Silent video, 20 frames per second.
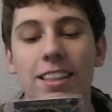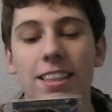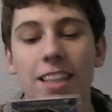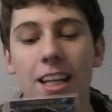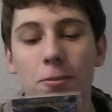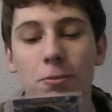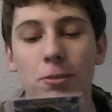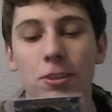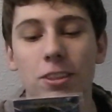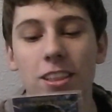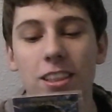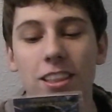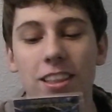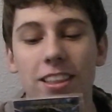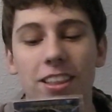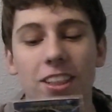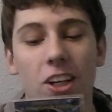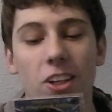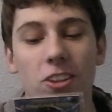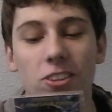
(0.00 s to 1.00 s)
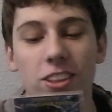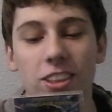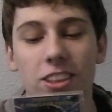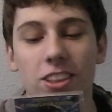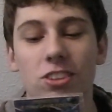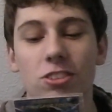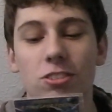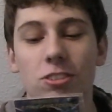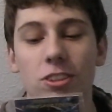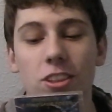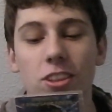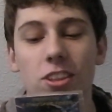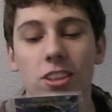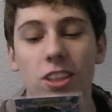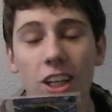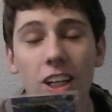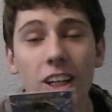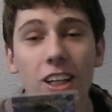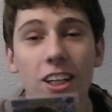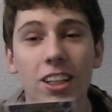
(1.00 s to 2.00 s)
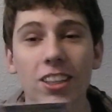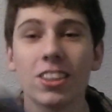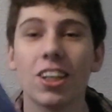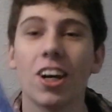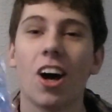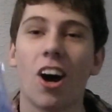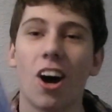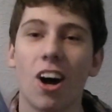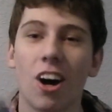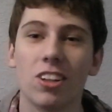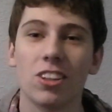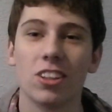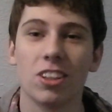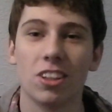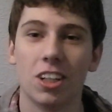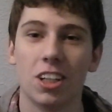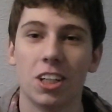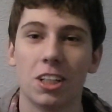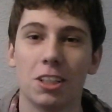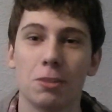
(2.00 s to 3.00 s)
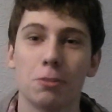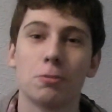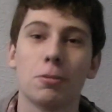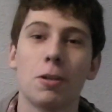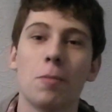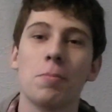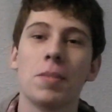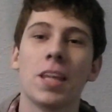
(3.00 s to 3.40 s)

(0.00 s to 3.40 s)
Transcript: definitely the oldest true turd on Earth.